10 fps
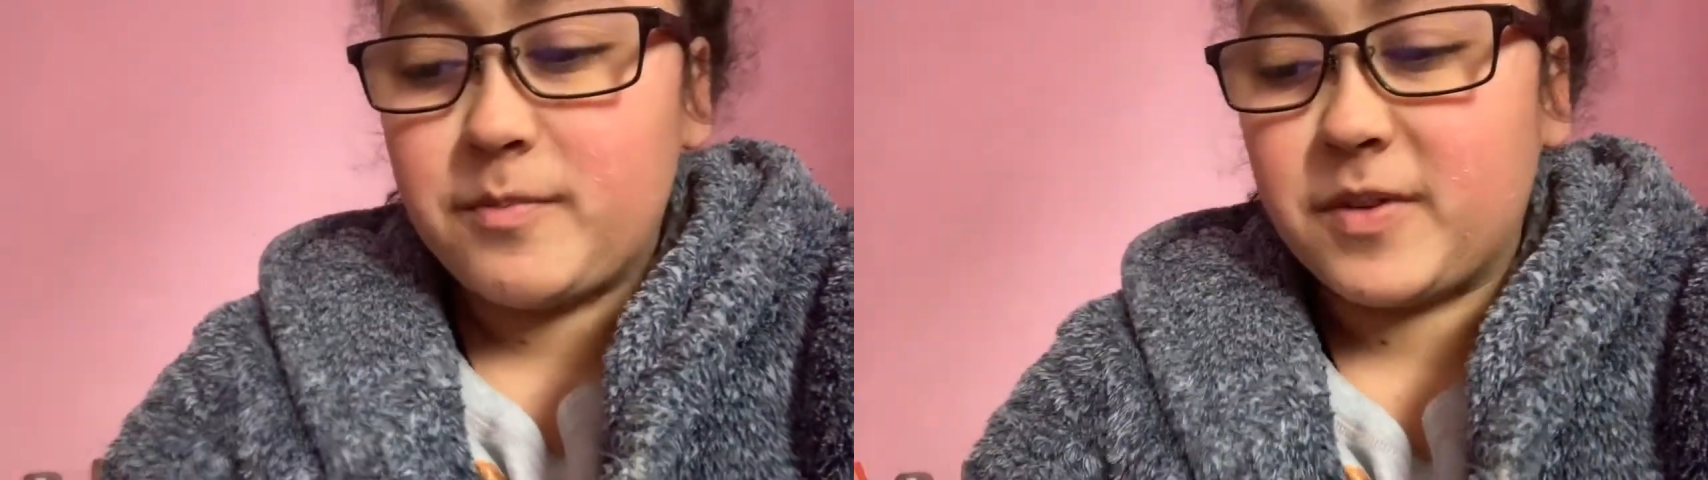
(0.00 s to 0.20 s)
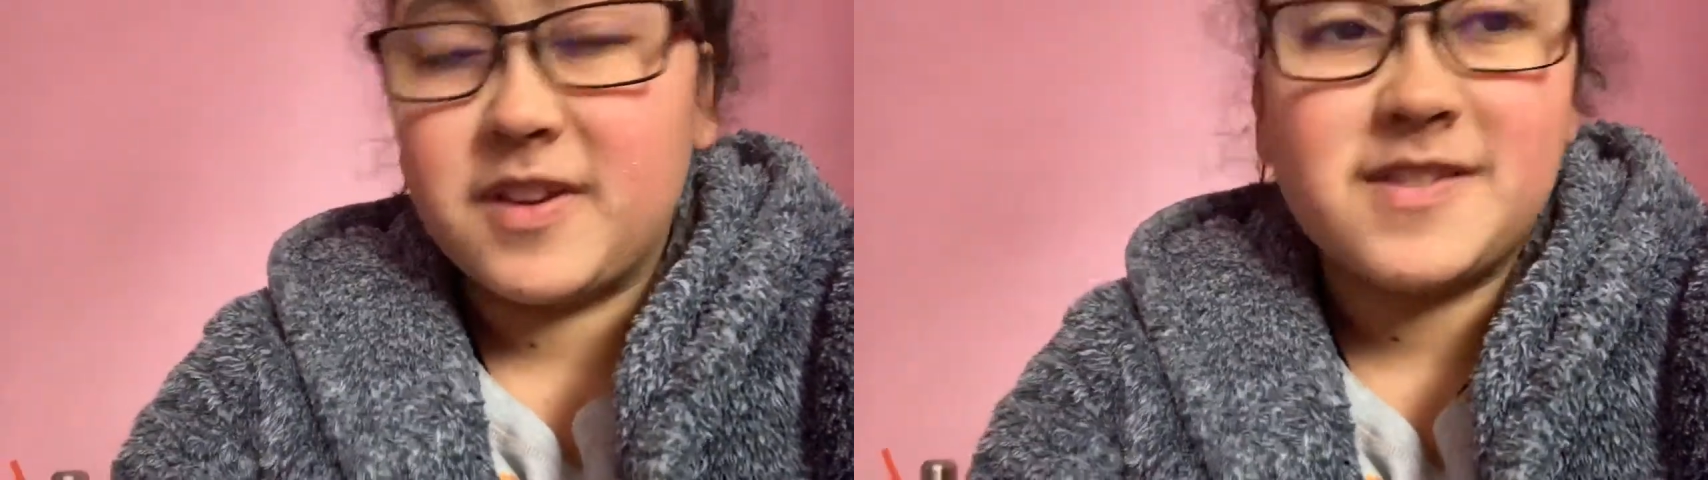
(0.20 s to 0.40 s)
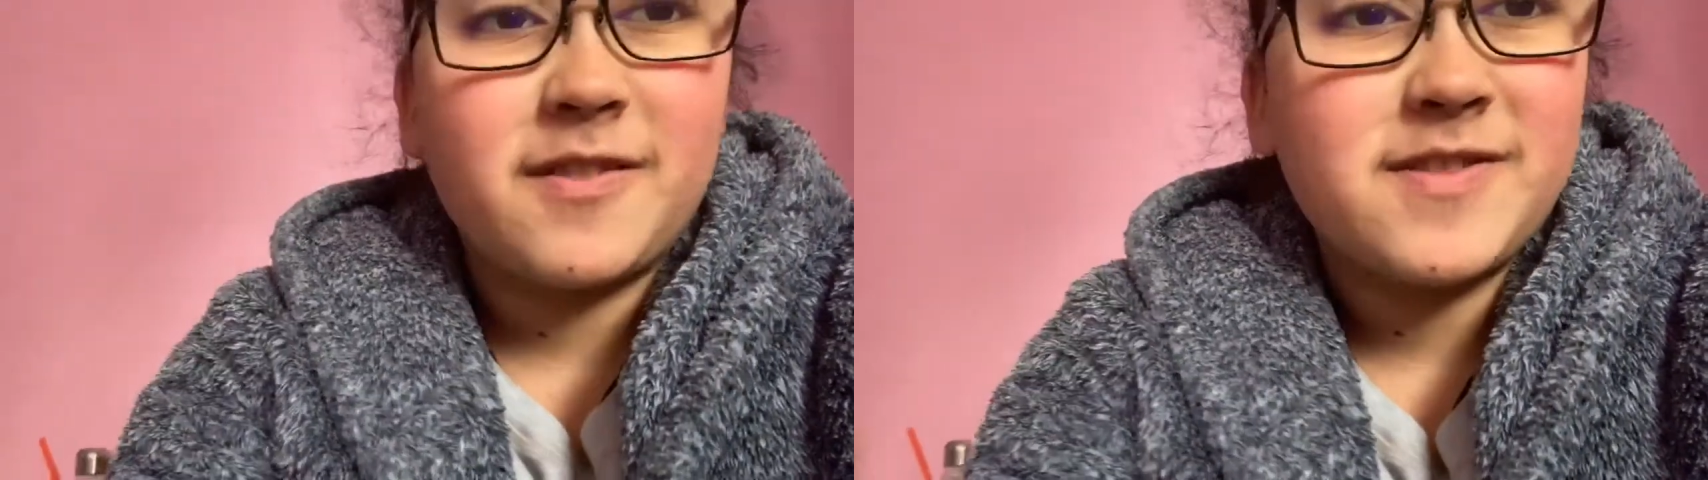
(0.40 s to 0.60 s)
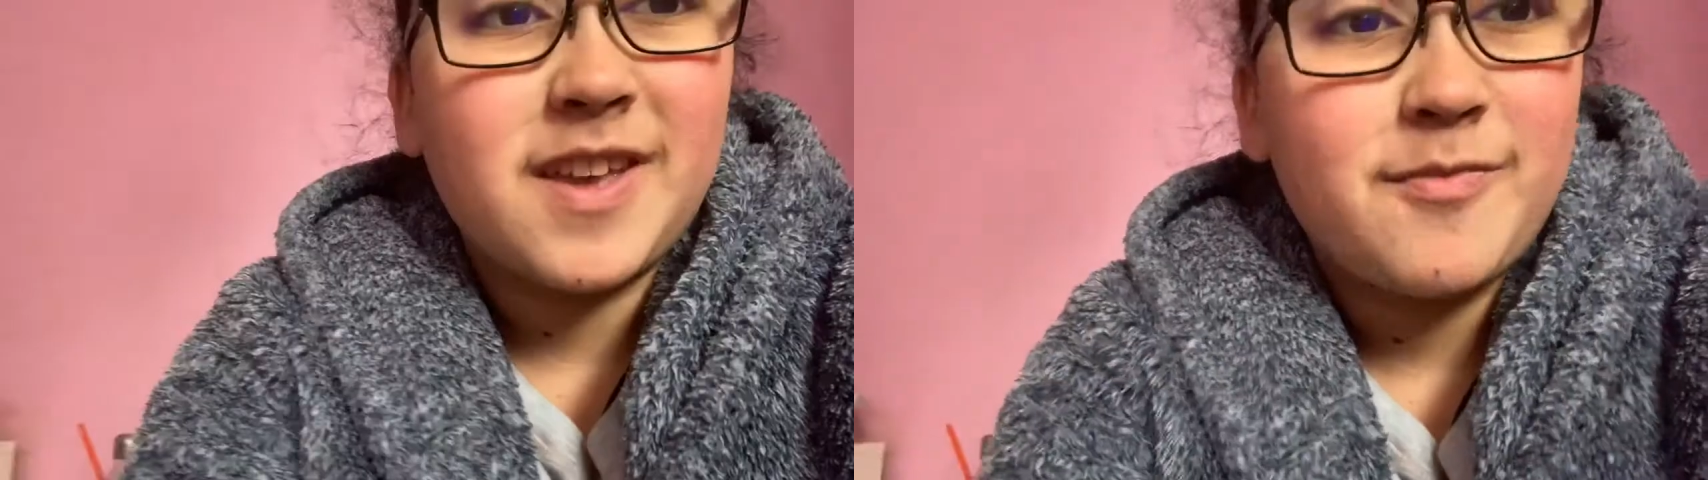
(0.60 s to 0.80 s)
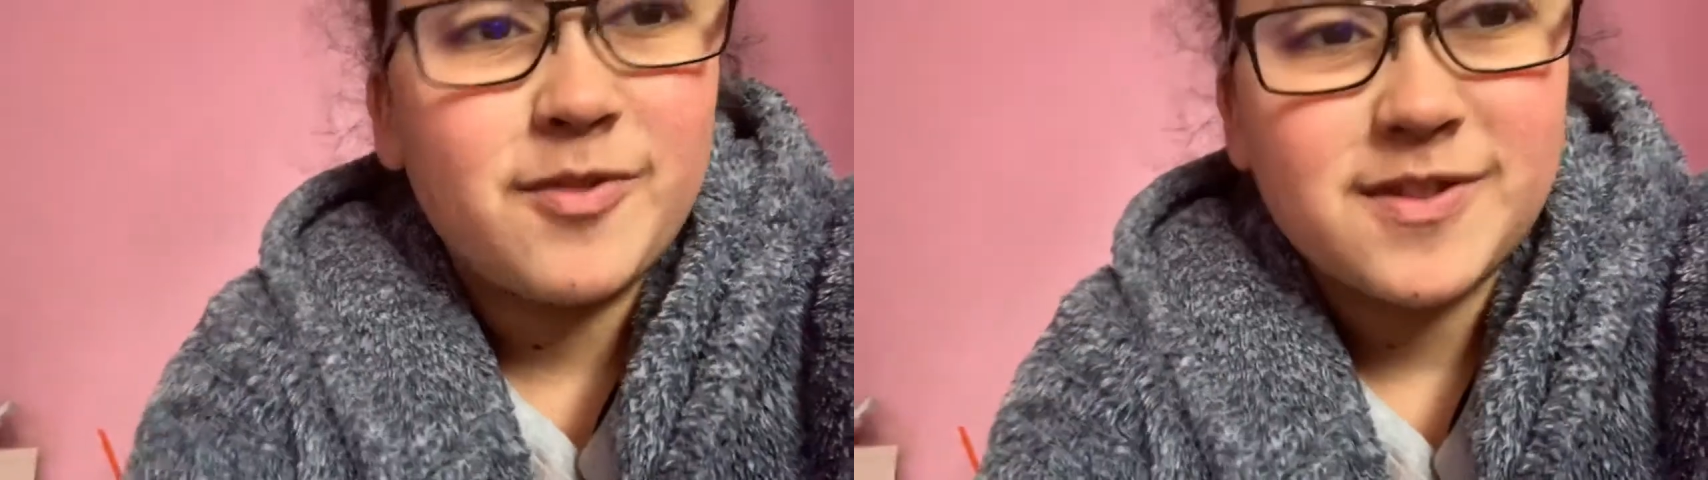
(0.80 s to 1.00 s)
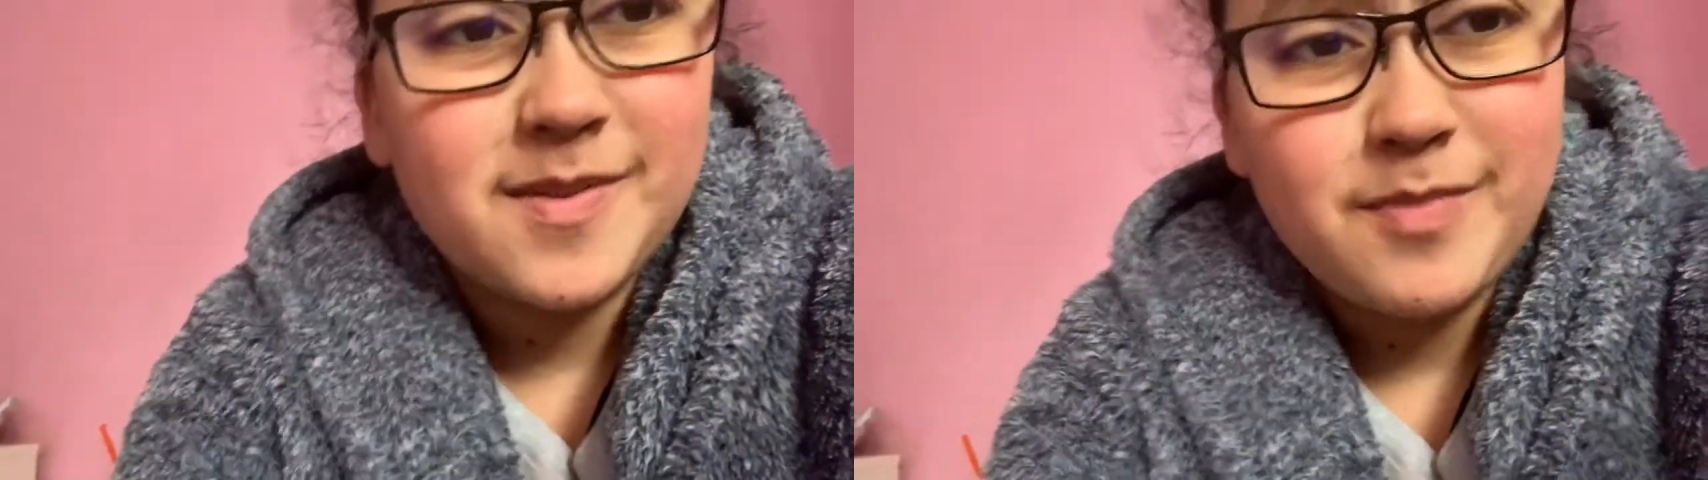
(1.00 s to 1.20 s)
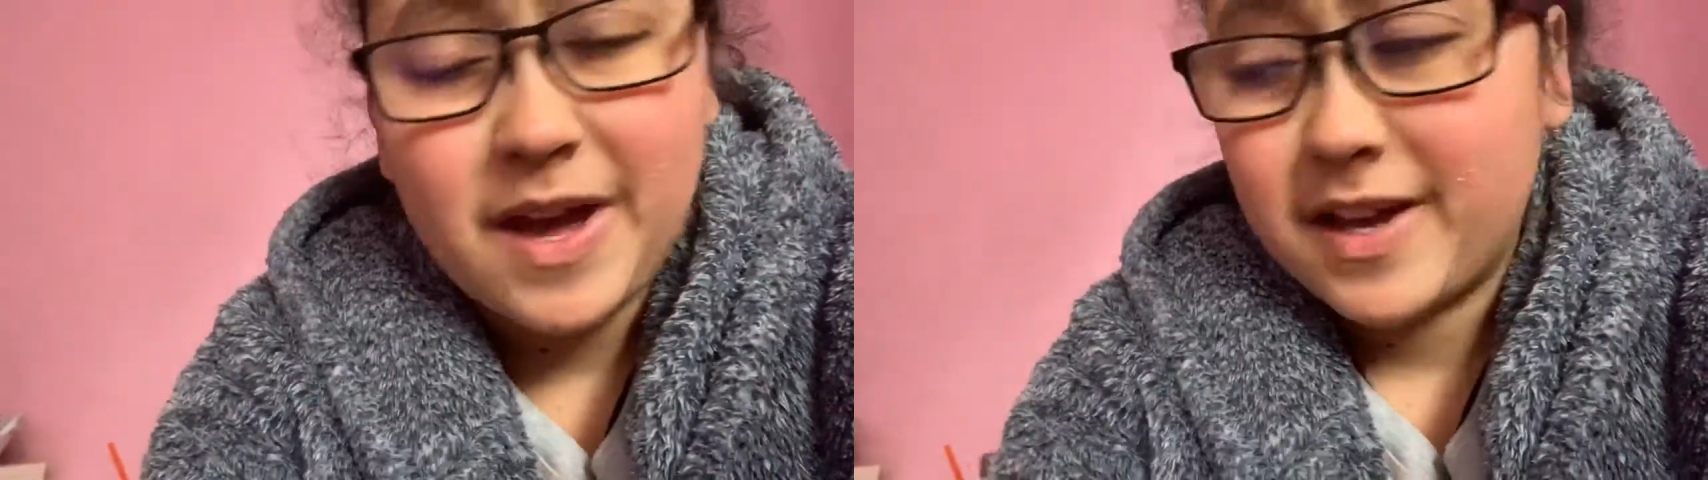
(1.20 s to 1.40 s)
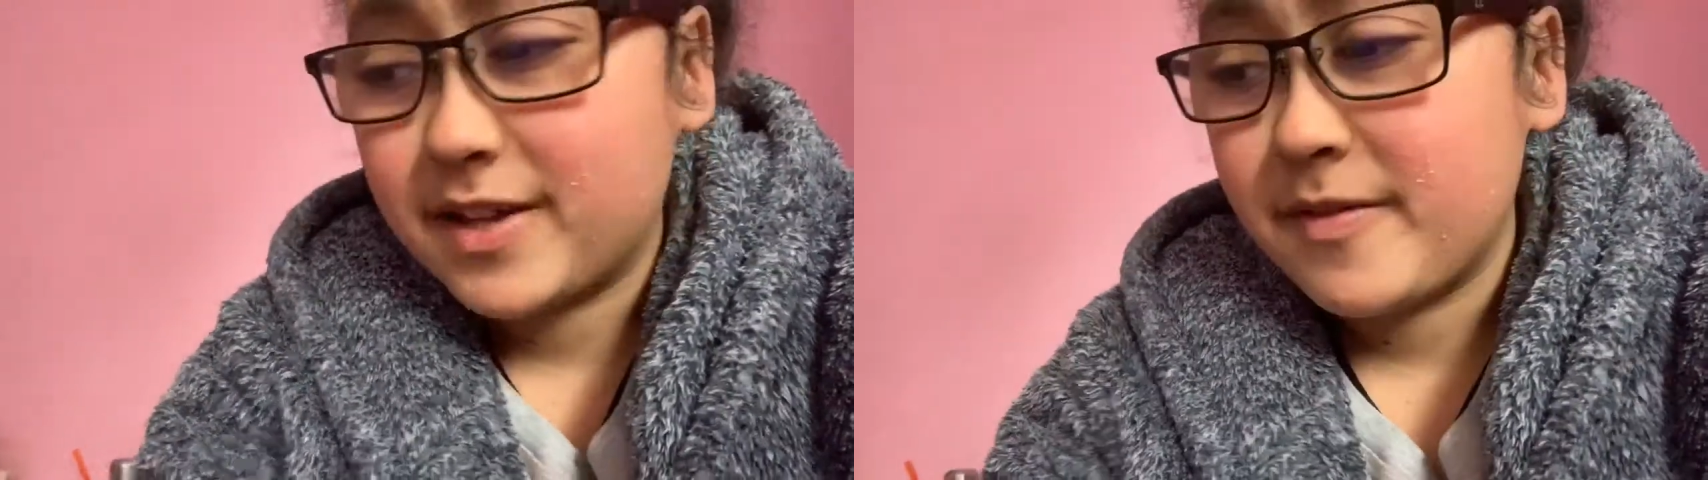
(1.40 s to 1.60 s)
because obviously I brought some
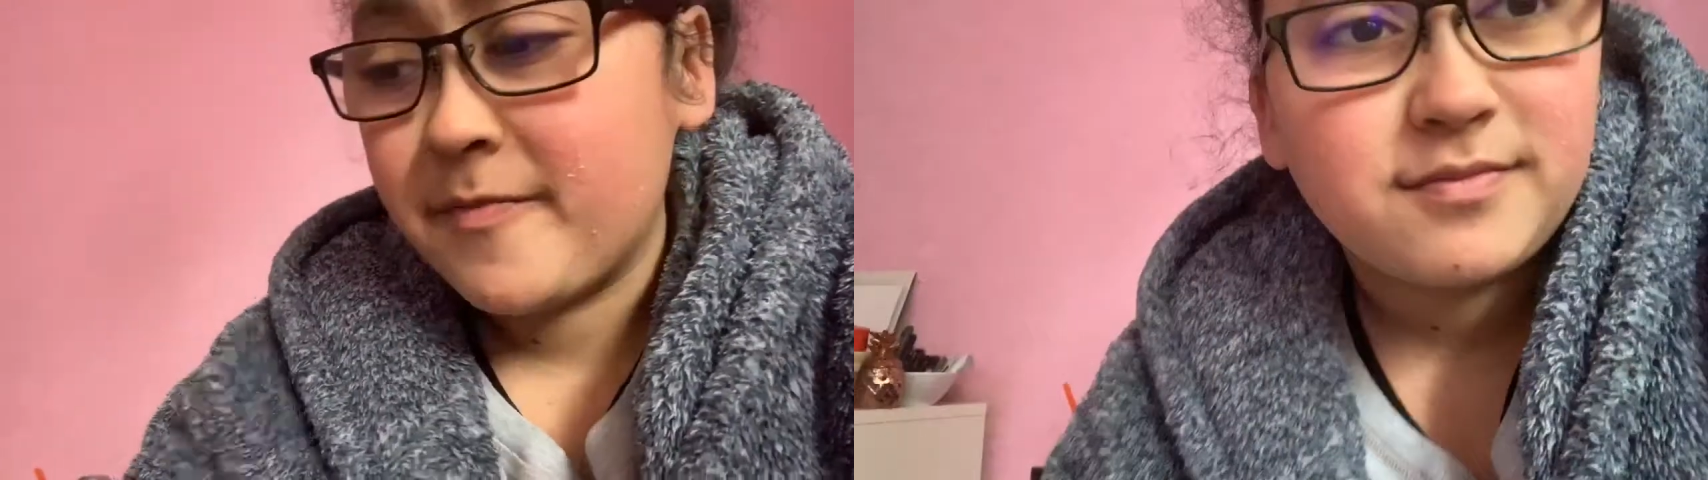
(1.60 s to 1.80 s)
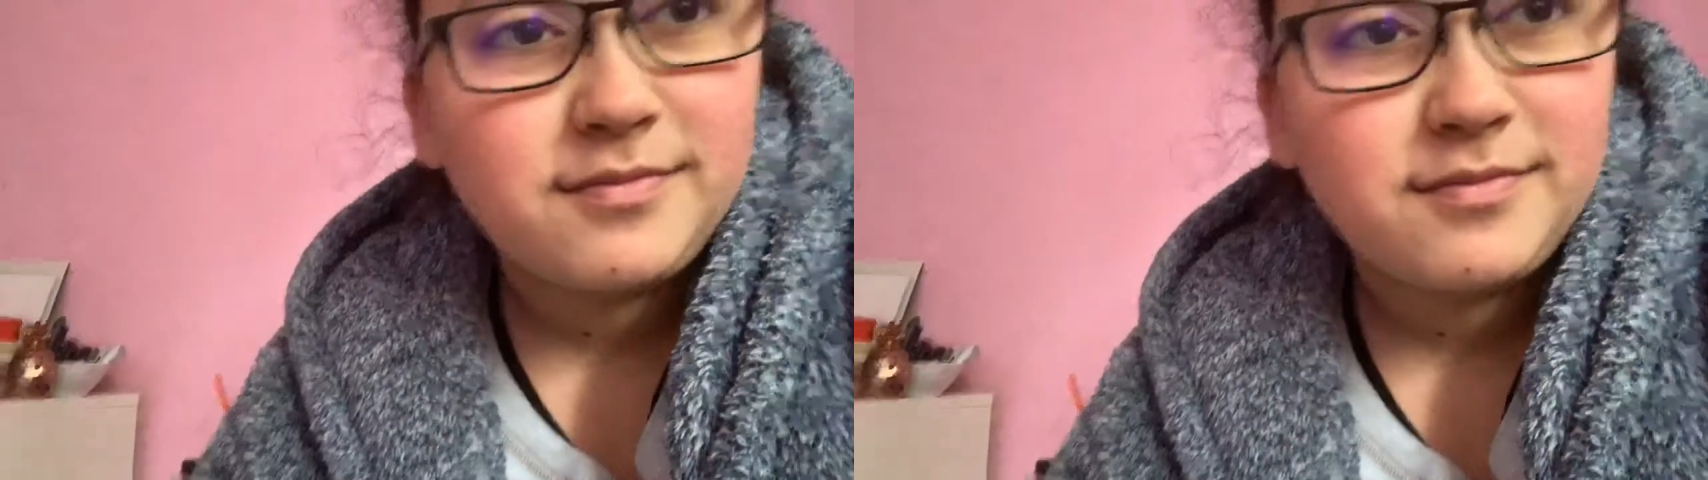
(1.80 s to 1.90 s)
back.